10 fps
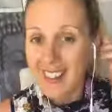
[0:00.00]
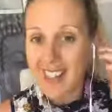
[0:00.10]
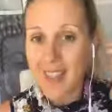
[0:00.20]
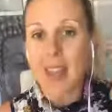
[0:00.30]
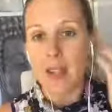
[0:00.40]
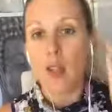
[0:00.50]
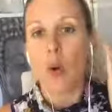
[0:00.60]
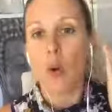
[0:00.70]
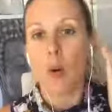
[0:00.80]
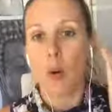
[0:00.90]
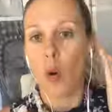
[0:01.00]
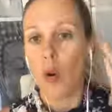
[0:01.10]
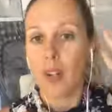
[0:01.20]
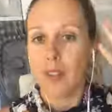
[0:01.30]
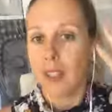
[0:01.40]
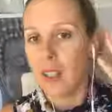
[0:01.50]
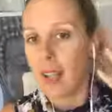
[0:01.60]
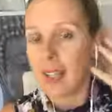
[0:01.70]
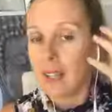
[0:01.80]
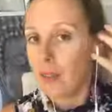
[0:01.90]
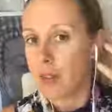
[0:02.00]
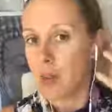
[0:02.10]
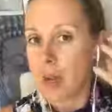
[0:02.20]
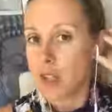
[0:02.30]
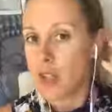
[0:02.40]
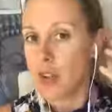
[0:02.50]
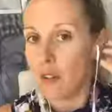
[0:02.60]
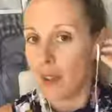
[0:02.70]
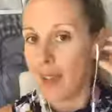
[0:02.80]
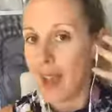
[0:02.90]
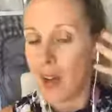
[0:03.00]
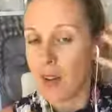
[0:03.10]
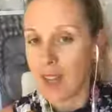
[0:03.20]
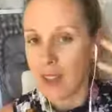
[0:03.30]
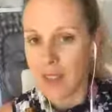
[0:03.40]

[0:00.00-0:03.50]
then that's or even like inflammation around the outer ear,